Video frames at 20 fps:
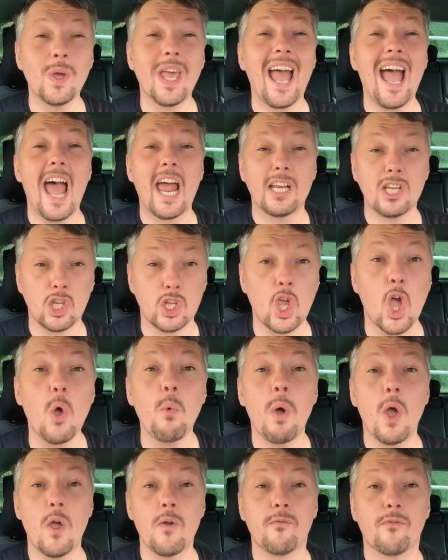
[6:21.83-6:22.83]
can
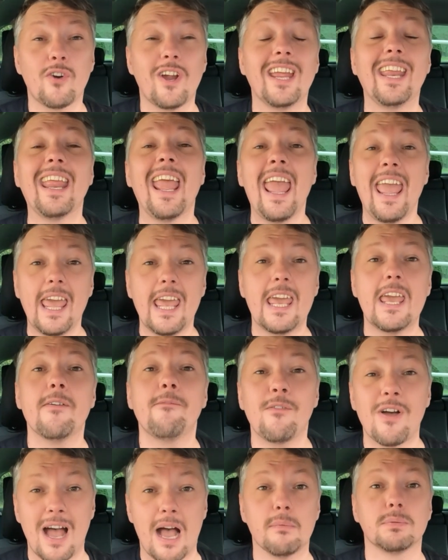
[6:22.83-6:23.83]
go over it
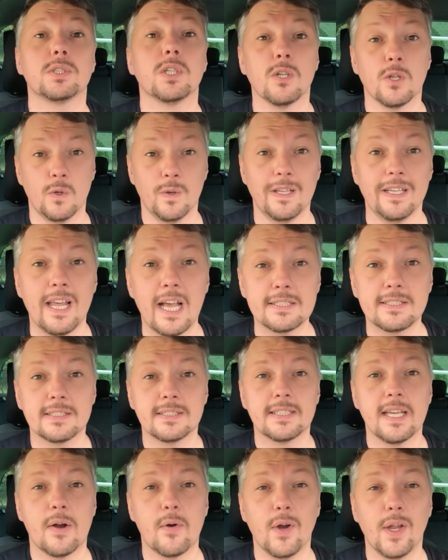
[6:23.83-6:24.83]
if absolutely
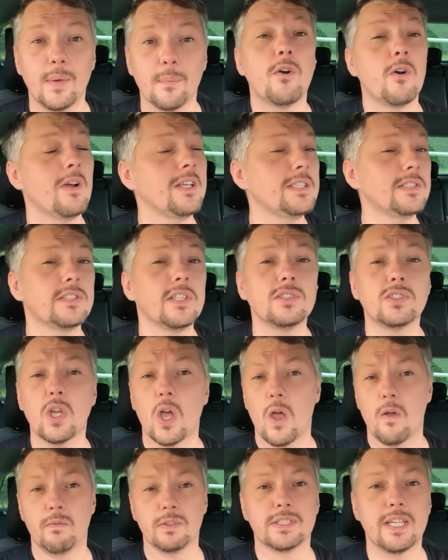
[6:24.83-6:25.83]
necessary. For instance,
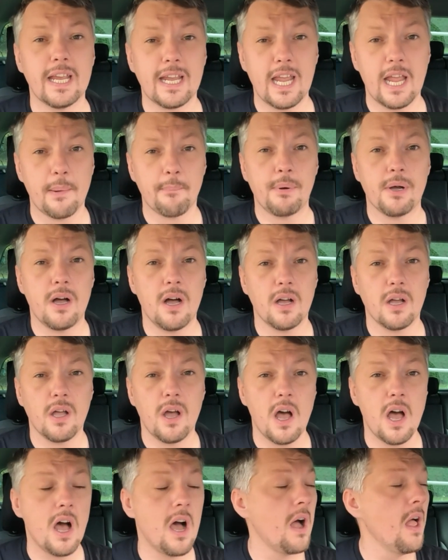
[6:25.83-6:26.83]
overtaking a parked
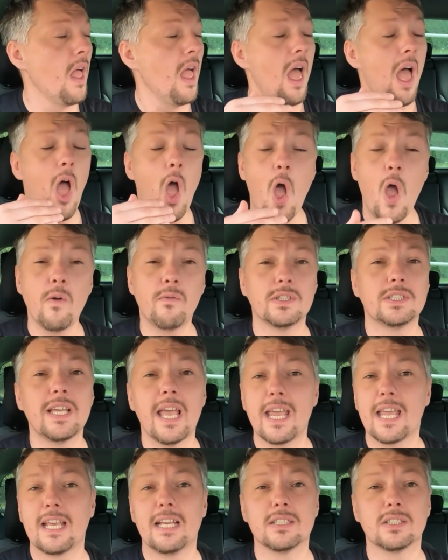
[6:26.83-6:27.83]
car,
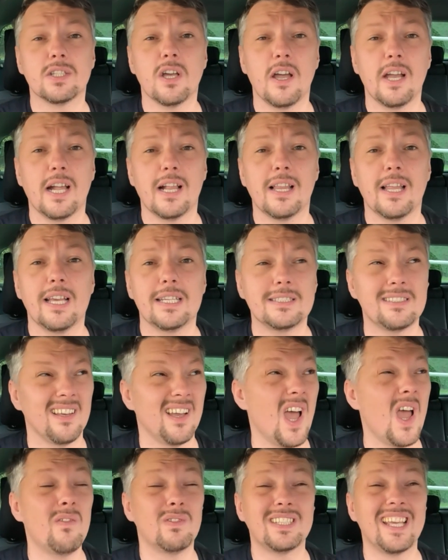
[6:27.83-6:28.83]
overtaking a cyclist,
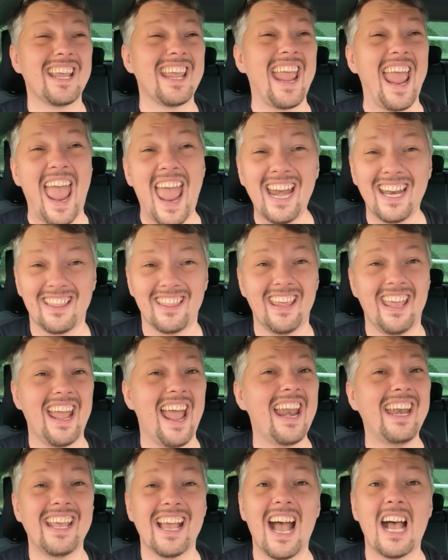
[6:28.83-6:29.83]
overtaking anything,
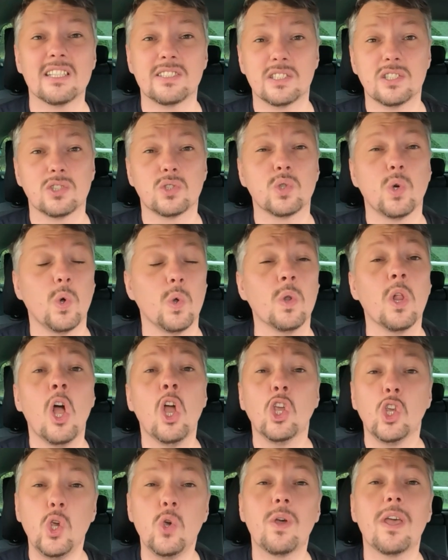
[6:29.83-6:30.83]
any hazard at all,
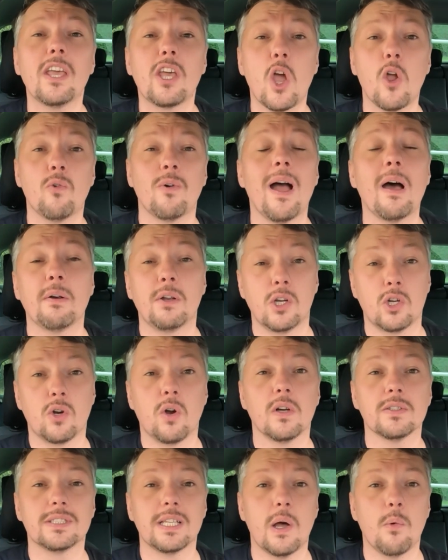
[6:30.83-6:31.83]
you can go round and
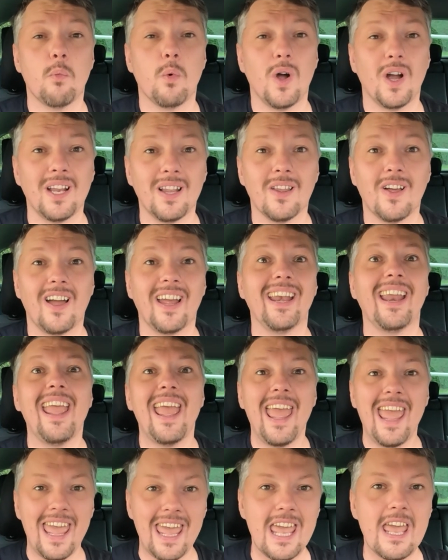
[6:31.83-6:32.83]
cross that white line
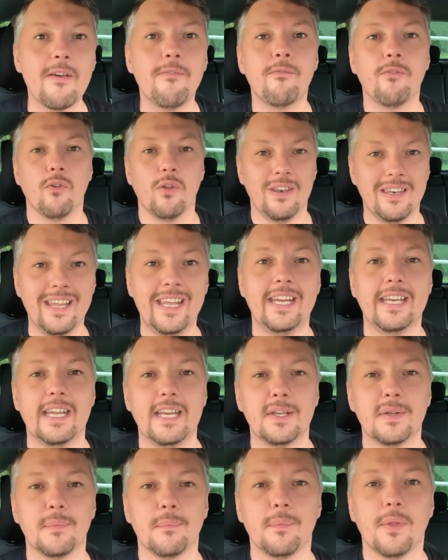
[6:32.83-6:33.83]
if
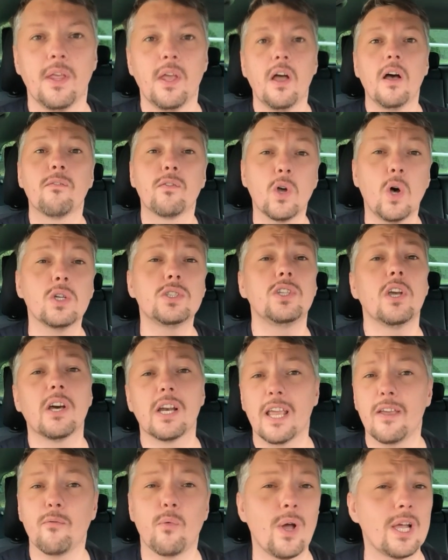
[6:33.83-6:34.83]
needed. Of course, you've got
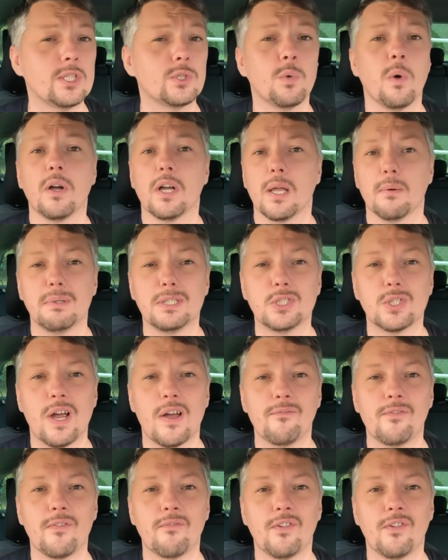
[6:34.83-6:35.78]
to give way to oncoming traffic